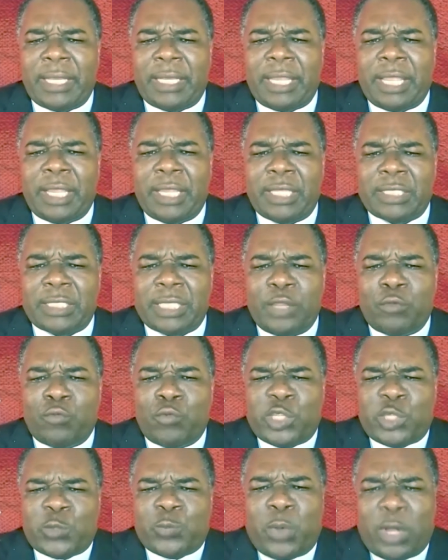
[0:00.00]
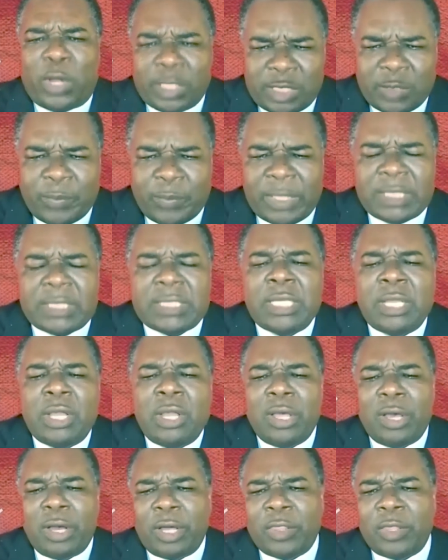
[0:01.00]
there is a responsibility
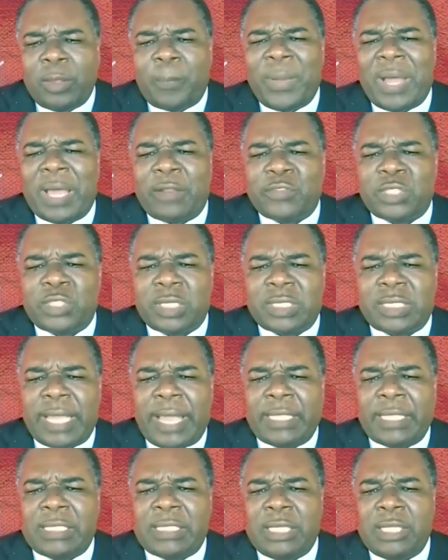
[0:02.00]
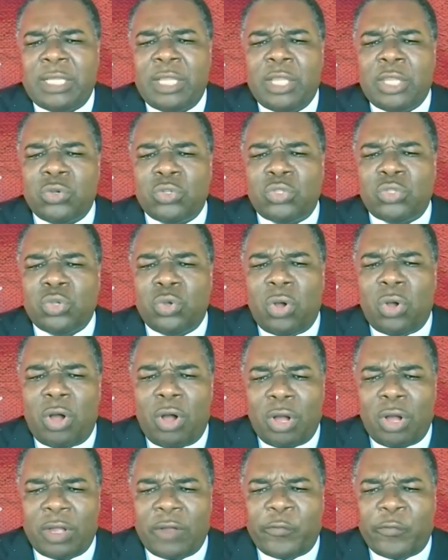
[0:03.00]
on the part of society to
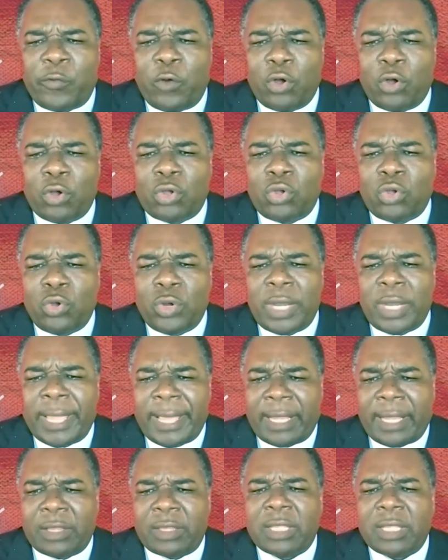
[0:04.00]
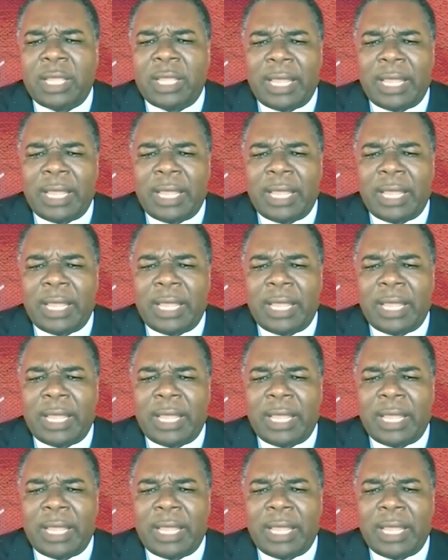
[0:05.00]
offer for good health